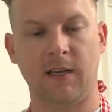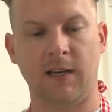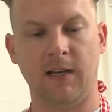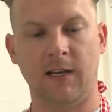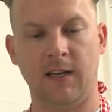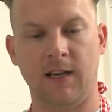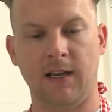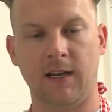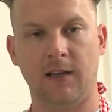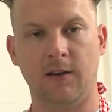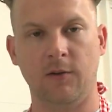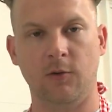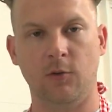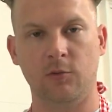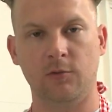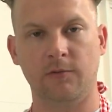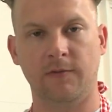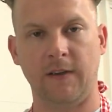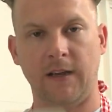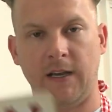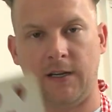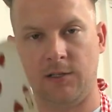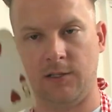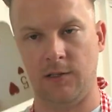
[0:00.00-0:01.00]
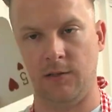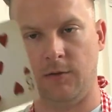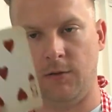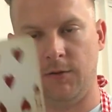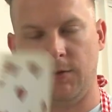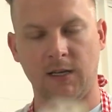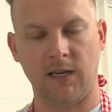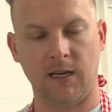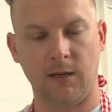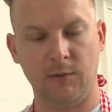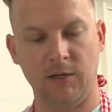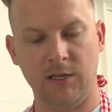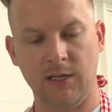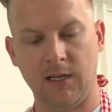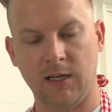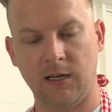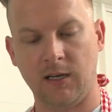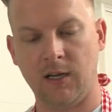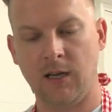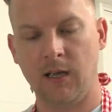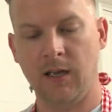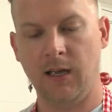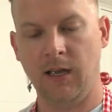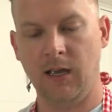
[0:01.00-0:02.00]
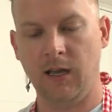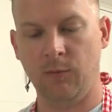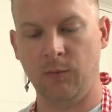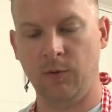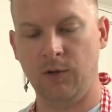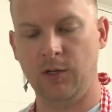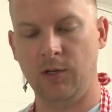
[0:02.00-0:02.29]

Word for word: kind of like an old-fashioned, old-timey deck. And